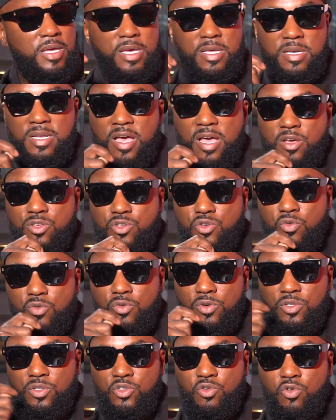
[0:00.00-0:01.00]
and now you're
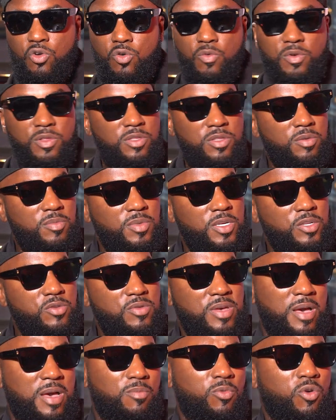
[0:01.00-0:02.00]
on a tour with him, and
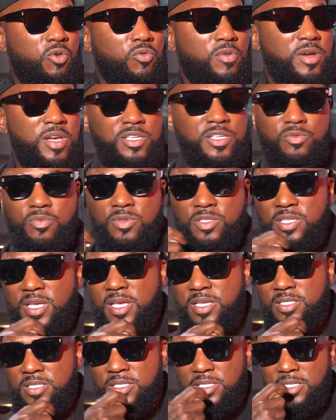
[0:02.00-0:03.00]
you got more records with
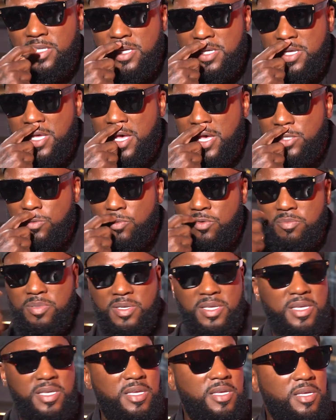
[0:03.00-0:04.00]
Jay Z than he has with
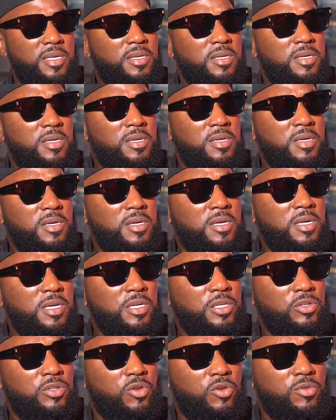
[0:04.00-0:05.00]
Big.
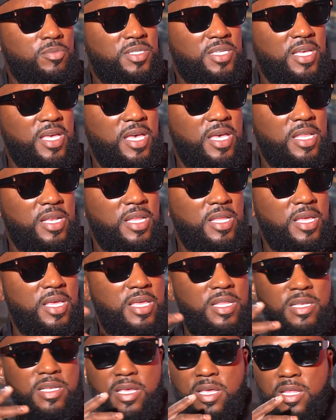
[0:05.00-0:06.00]
Yeah. You know what I'm saying?
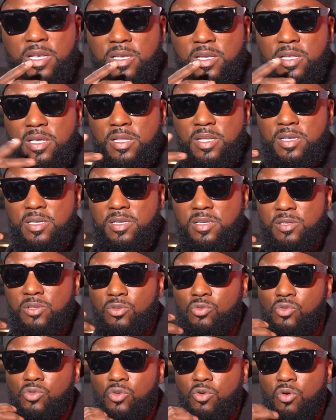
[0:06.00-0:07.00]
And, and, and
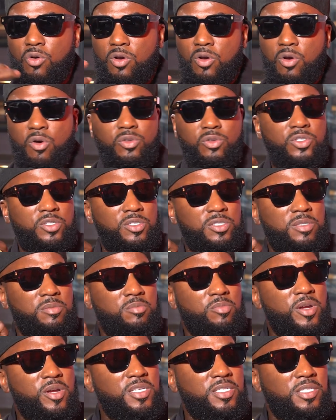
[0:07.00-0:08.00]
New York culture is
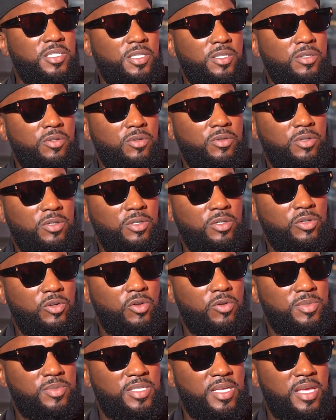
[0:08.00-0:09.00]
embracing you. You
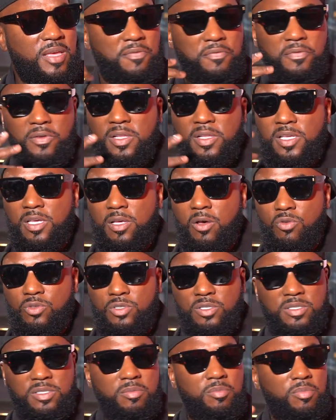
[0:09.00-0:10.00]
know what I'm saying? Philly
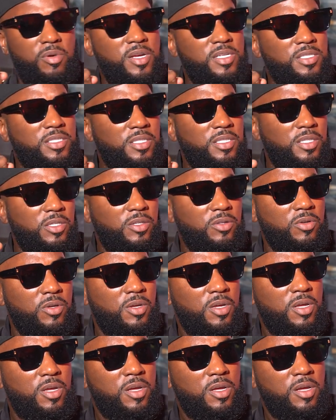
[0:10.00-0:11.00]
culture is embracing
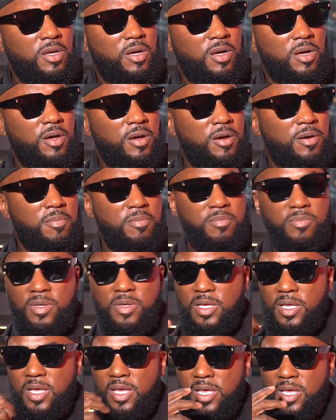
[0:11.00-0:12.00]
you. Um,
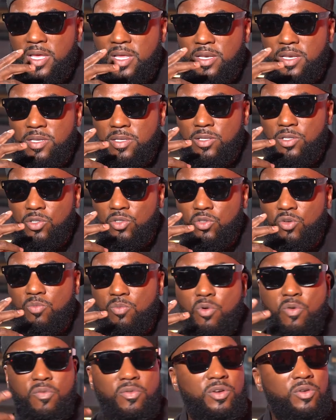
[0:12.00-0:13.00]
and you're
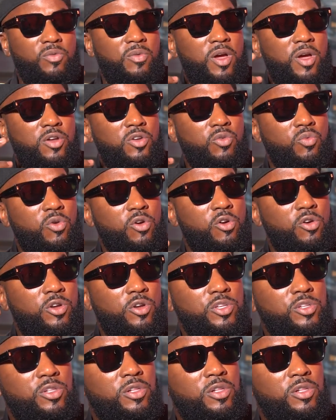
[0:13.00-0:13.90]
moving around the world and